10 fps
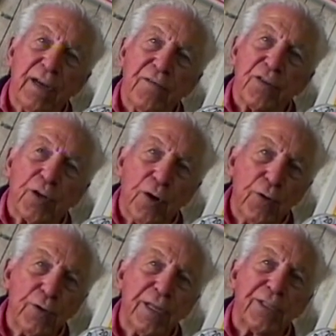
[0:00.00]
For
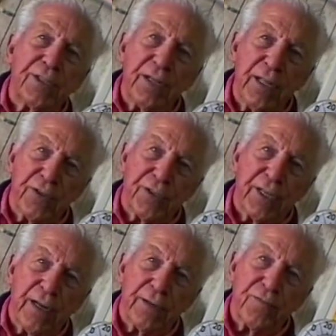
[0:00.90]
gold, it's another
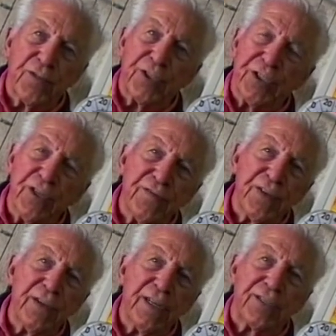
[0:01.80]
sound. For
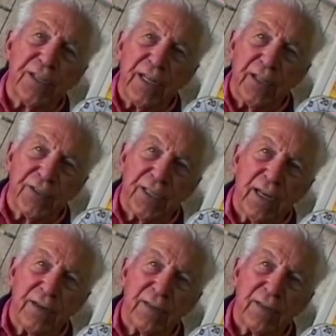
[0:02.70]
silver, it's another sound.